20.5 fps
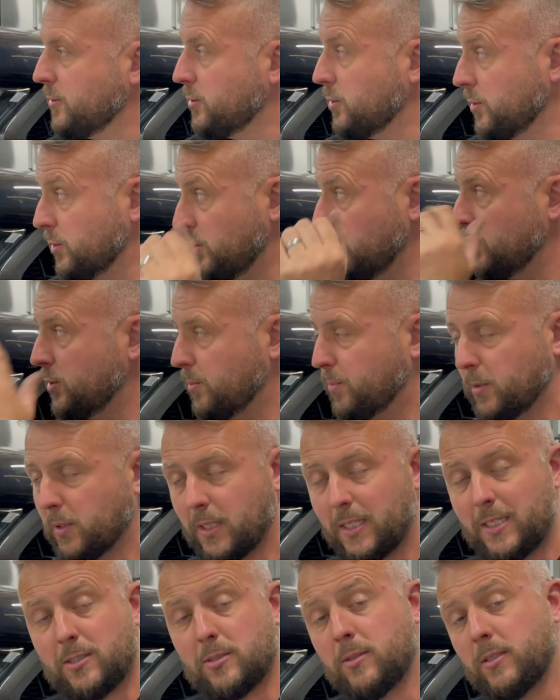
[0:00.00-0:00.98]
So as soon as you put the
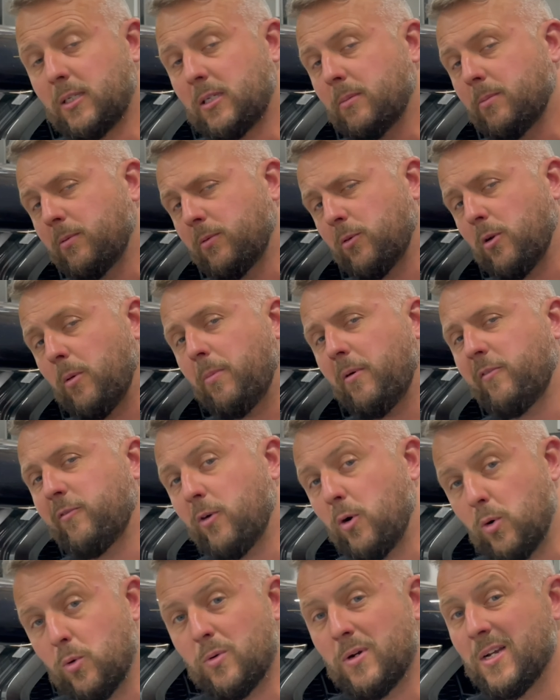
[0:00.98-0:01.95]
lights on, it threw up a
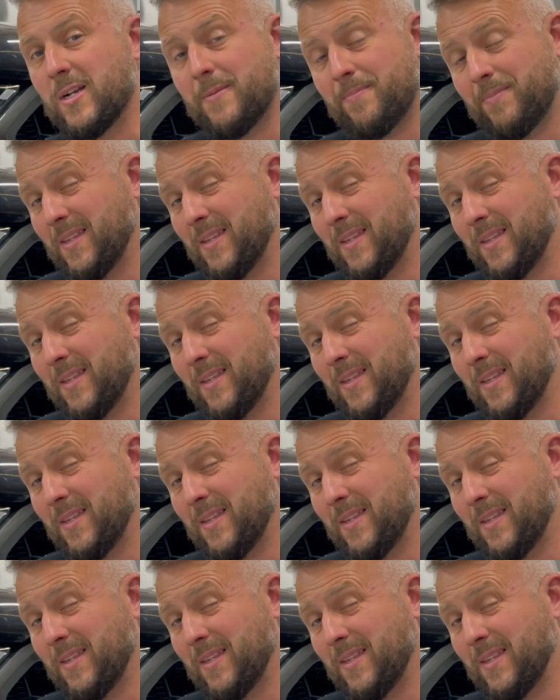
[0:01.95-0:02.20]
fault